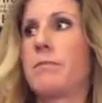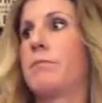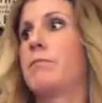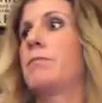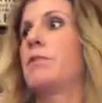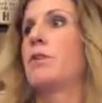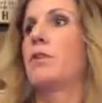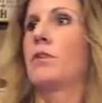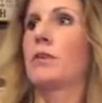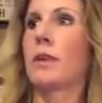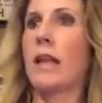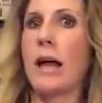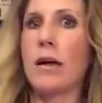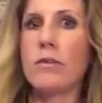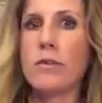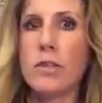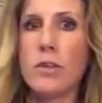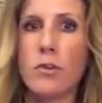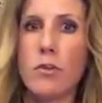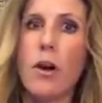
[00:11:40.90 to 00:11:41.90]
you're
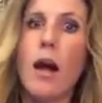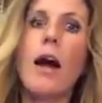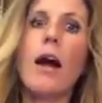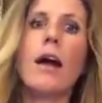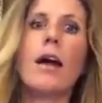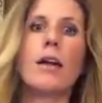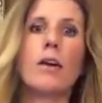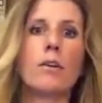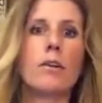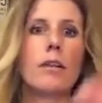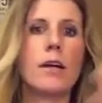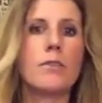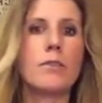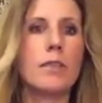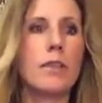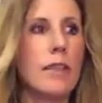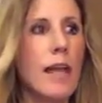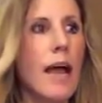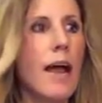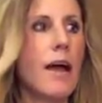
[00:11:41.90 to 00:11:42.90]
allowed to cry, you're allowed
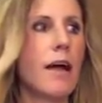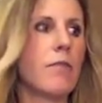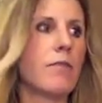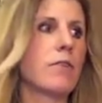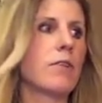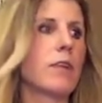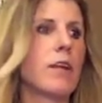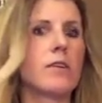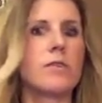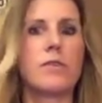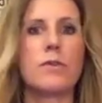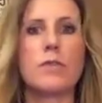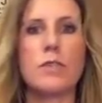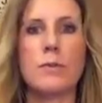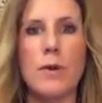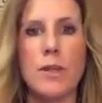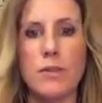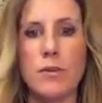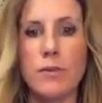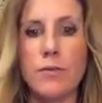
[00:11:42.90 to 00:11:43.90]
to laugh, you're allowed to
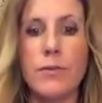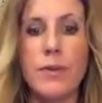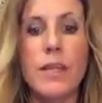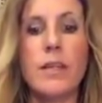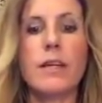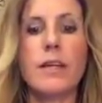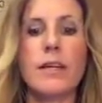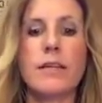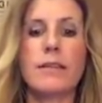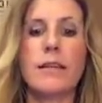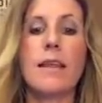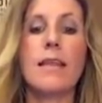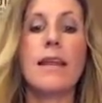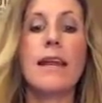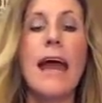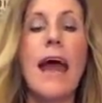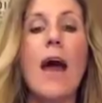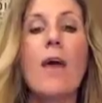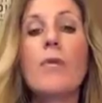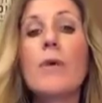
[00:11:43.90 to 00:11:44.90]
express your feelings. And then
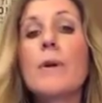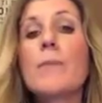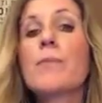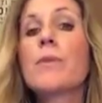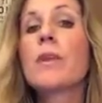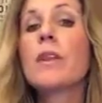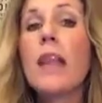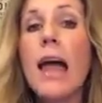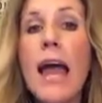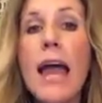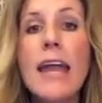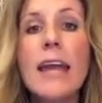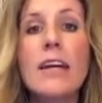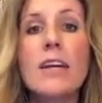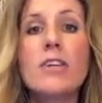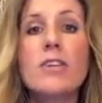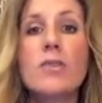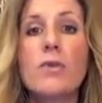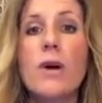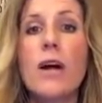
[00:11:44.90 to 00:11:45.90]
how we play and
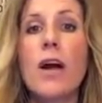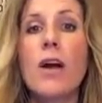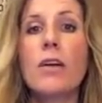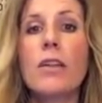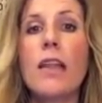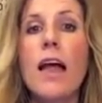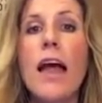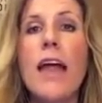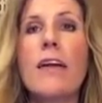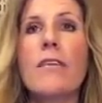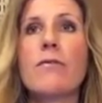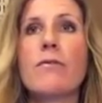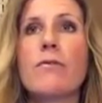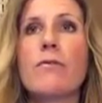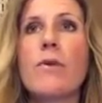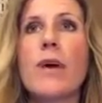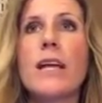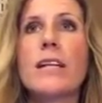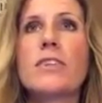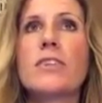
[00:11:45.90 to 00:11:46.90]
enjoy our life,
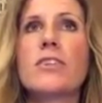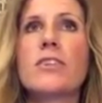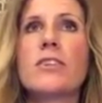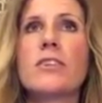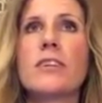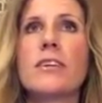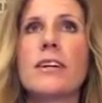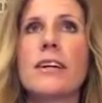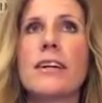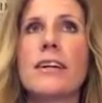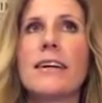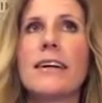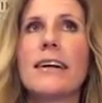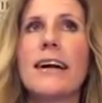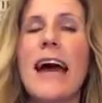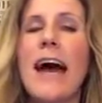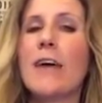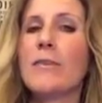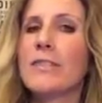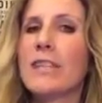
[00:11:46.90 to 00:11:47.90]
which
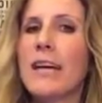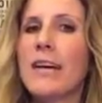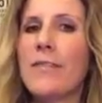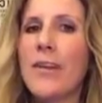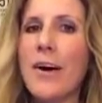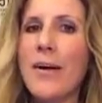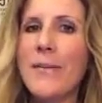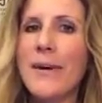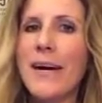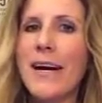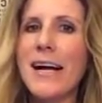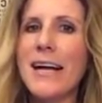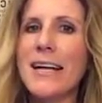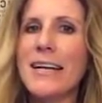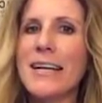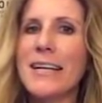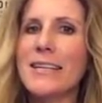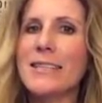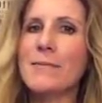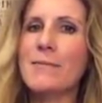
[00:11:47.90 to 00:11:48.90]
outside of
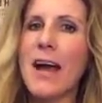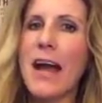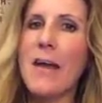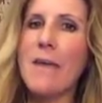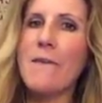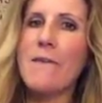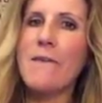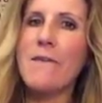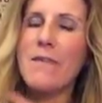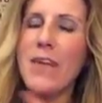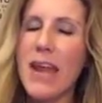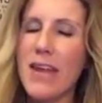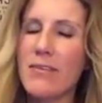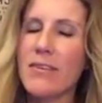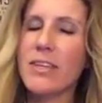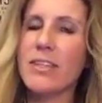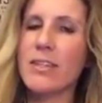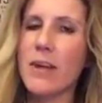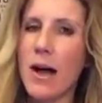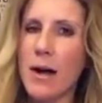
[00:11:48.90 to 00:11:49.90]
Arbonne is my
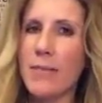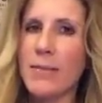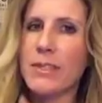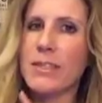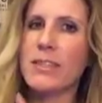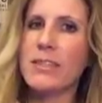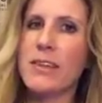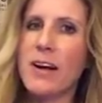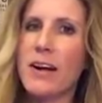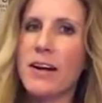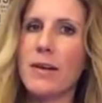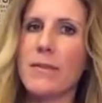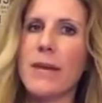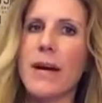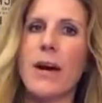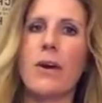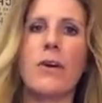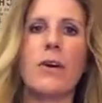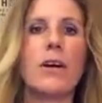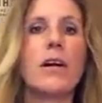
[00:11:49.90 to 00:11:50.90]
favorite topic to talk
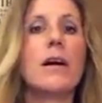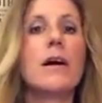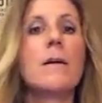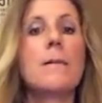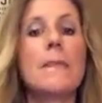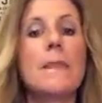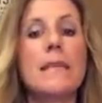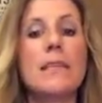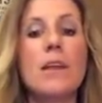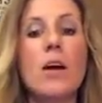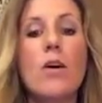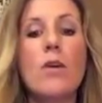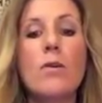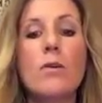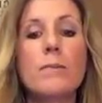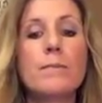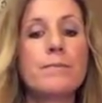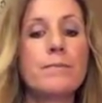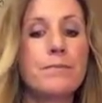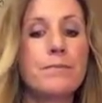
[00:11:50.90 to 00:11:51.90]
about. So